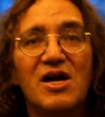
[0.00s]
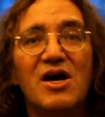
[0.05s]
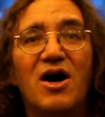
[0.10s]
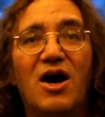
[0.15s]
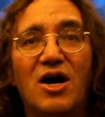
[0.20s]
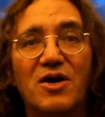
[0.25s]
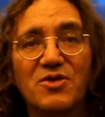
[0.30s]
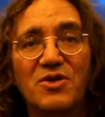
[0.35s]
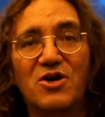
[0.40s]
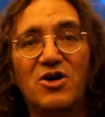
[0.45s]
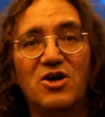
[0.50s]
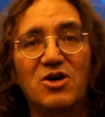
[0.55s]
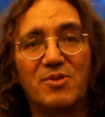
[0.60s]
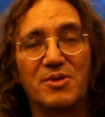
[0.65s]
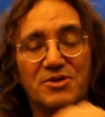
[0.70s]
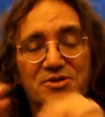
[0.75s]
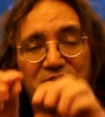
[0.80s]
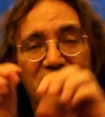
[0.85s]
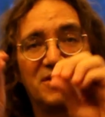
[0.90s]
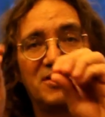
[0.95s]
On the whole, we're
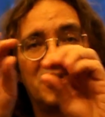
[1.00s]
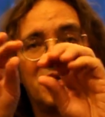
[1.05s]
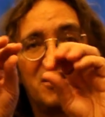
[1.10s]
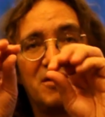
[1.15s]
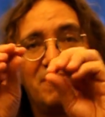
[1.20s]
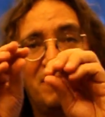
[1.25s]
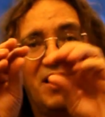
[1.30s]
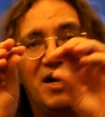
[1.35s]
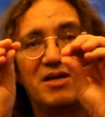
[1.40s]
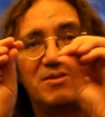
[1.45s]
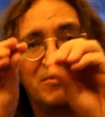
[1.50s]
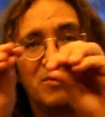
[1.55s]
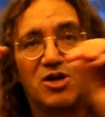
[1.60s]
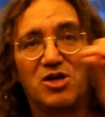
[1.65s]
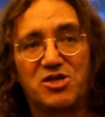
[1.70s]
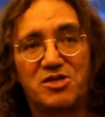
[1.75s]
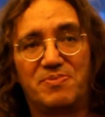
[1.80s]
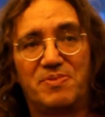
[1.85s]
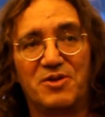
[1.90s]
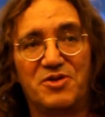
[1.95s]
trying to combine
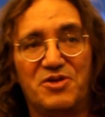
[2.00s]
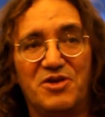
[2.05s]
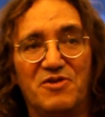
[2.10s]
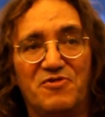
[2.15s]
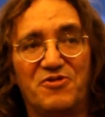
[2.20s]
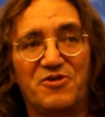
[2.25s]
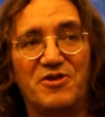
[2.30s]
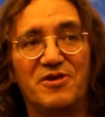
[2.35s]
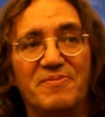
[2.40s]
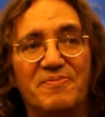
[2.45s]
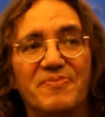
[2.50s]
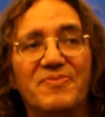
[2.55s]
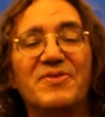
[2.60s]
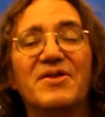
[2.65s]
multiple different,